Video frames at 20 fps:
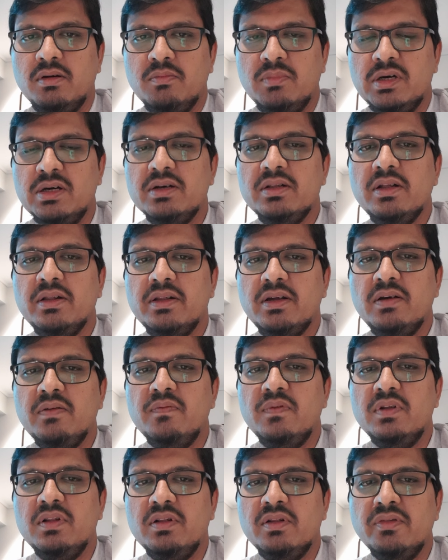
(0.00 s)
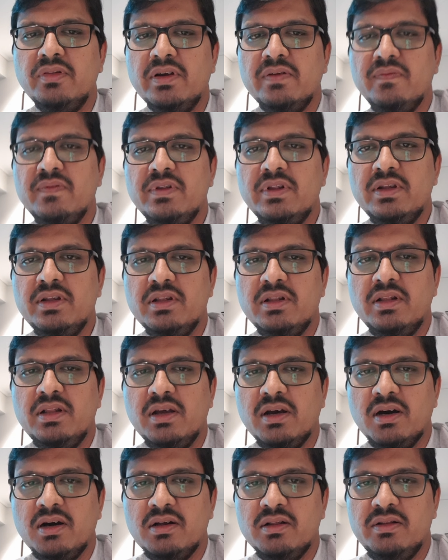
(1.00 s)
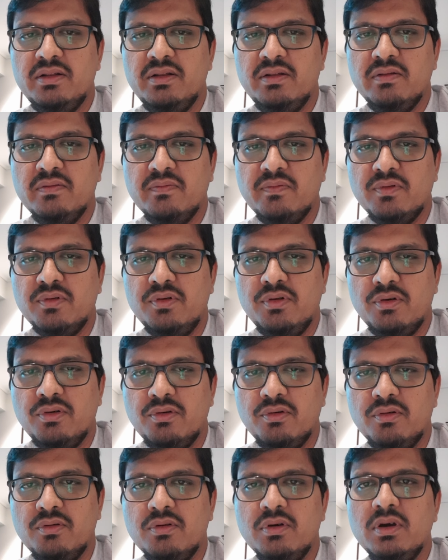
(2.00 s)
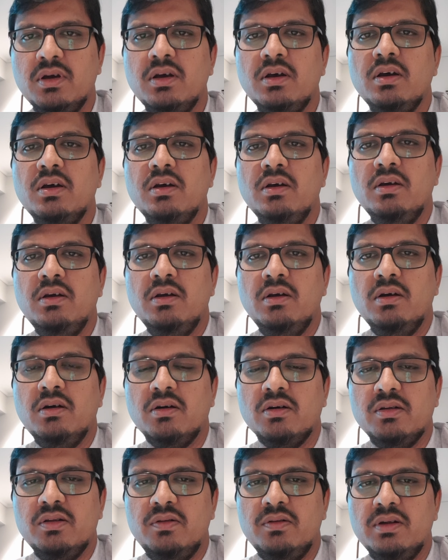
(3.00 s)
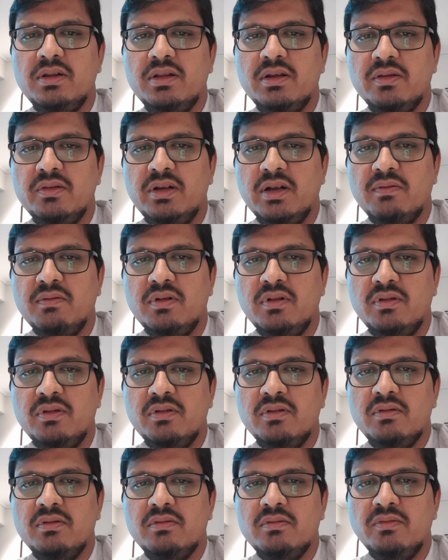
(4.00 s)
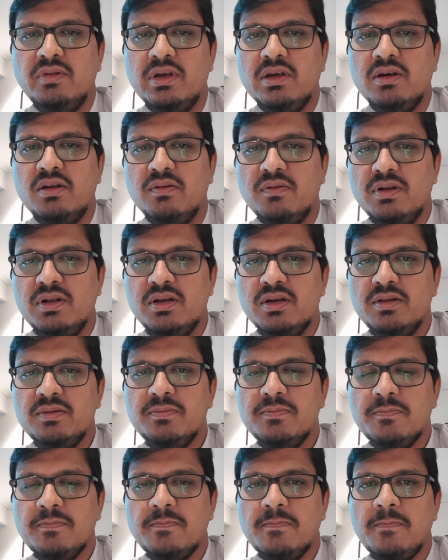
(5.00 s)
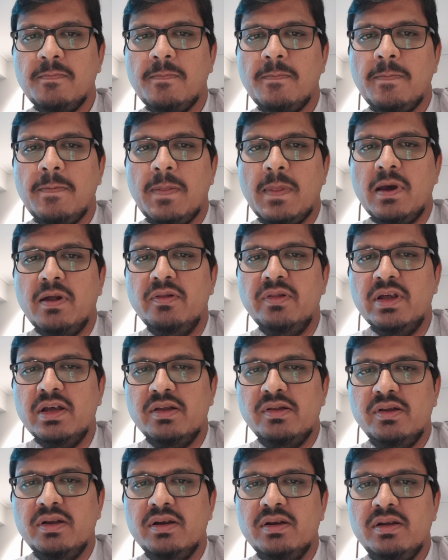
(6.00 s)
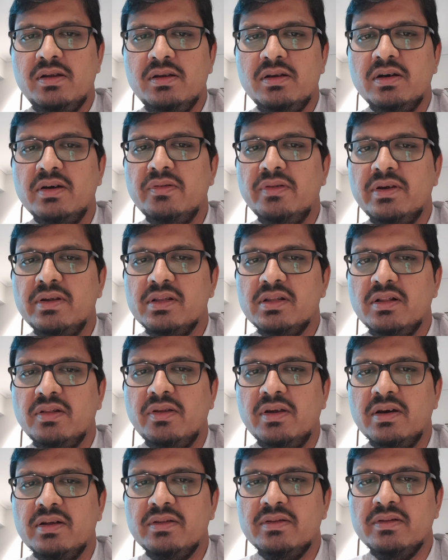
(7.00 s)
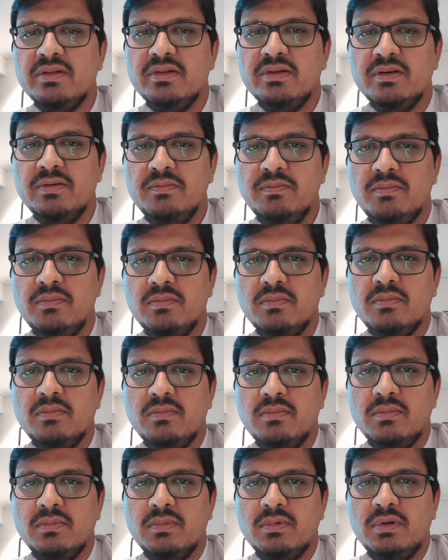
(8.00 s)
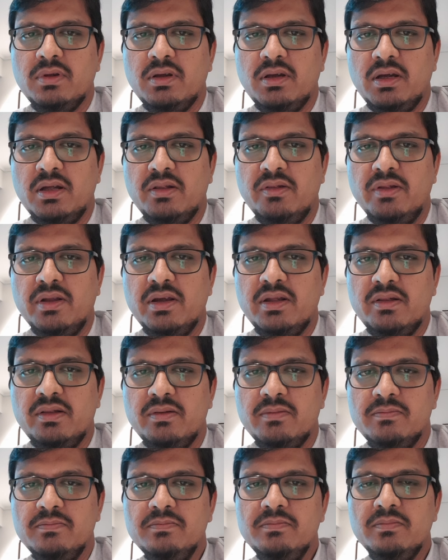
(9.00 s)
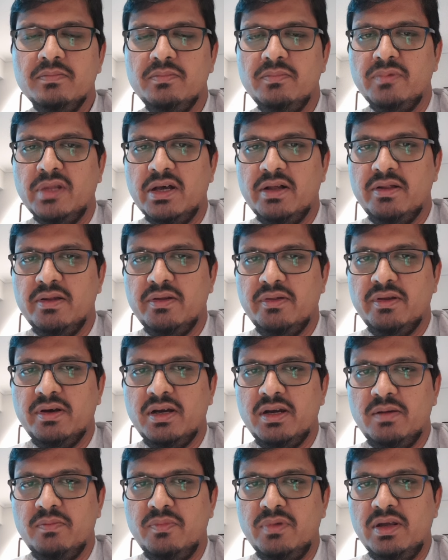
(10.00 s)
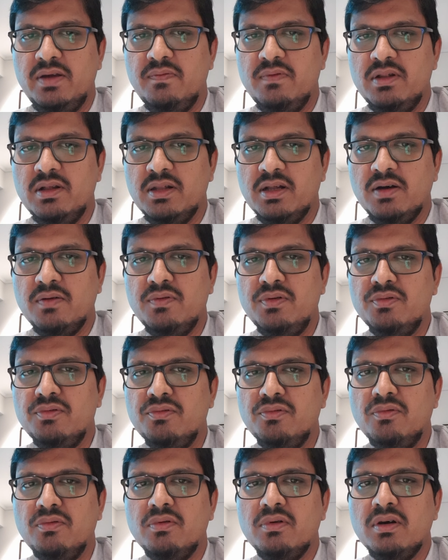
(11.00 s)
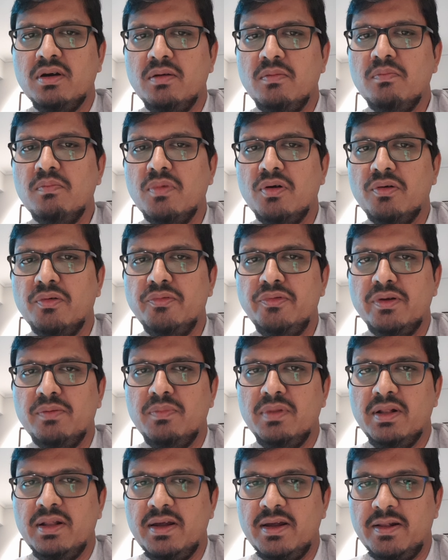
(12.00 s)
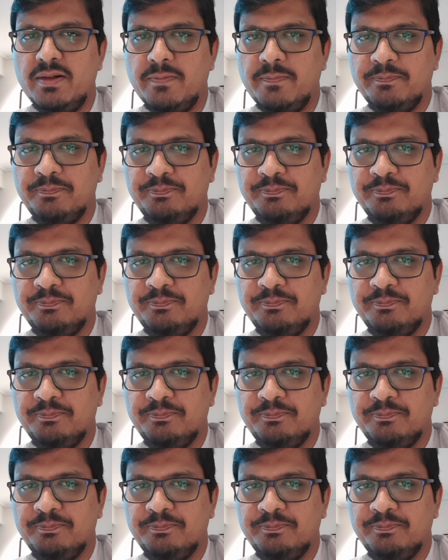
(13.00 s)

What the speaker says: personnel will definitely ask for your Australian travel declaration. They check it against their system, and then that's the time they will allow you to board the plane.